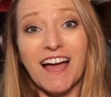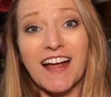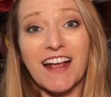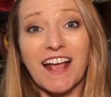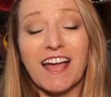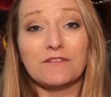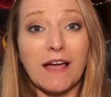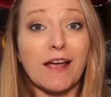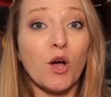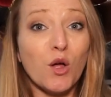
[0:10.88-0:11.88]
I have
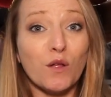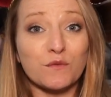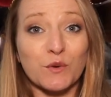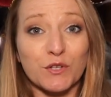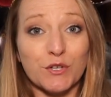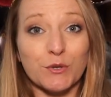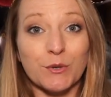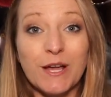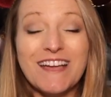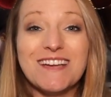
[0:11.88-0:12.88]
a haul for
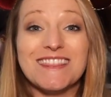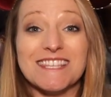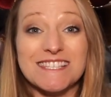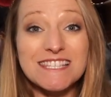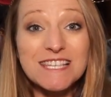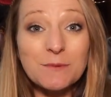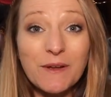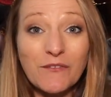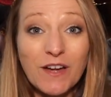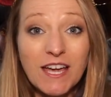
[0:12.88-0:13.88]
you. This is gonna
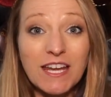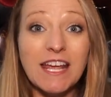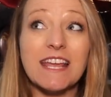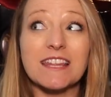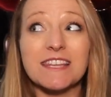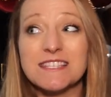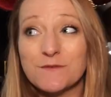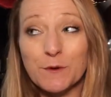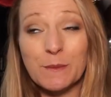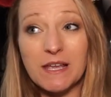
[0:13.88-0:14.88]
be fun, at least
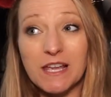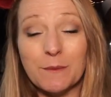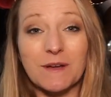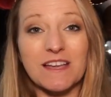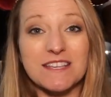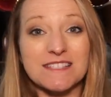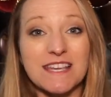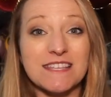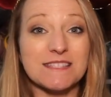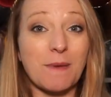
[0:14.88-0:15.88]
for me, because
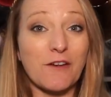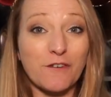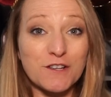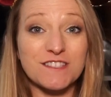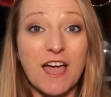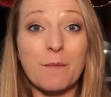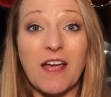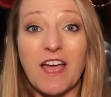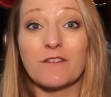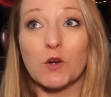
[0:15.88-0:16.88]
it's my first time
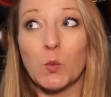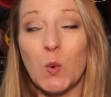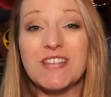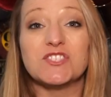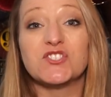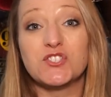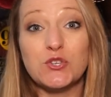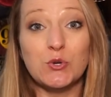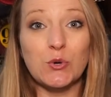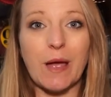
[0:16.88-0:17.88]
I ever went
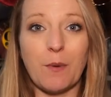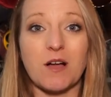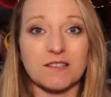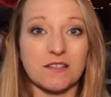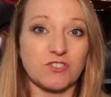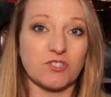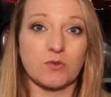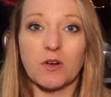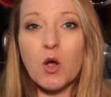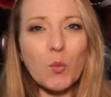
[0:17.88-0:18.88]
to a box lunch
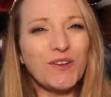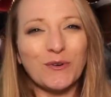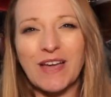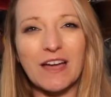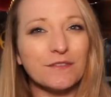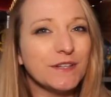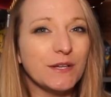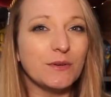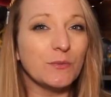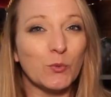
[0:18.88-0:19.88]
store. We don't have
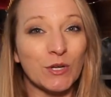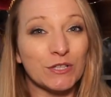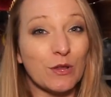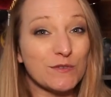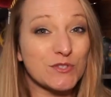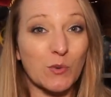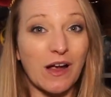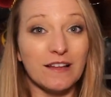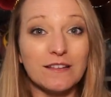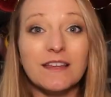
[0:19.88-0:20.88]
anyone close to
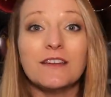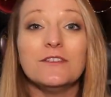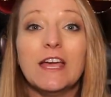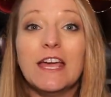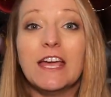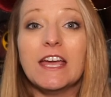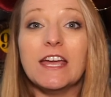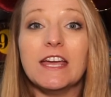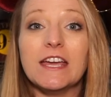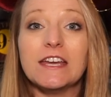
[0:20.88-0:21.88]
where I live
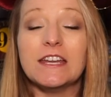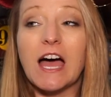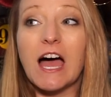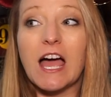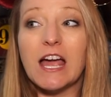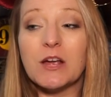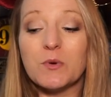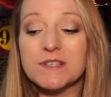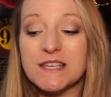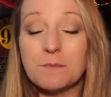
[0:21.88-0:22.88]
and I
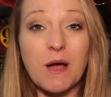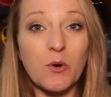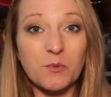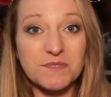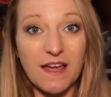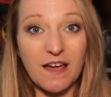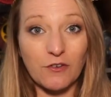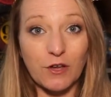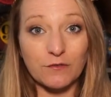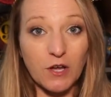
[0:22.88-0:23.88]
was in my
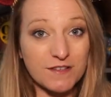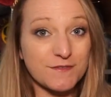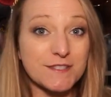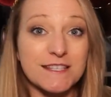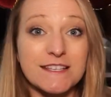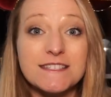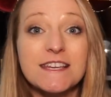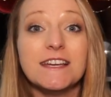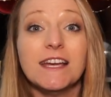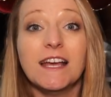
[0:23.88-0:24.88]
hometown of Knoxville,
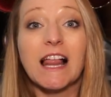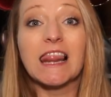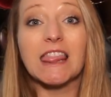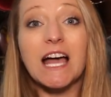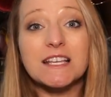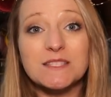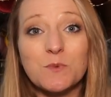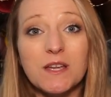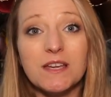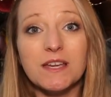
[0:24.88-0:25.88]
Tennessee last
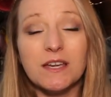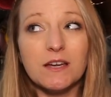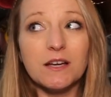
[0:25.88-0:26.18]
week,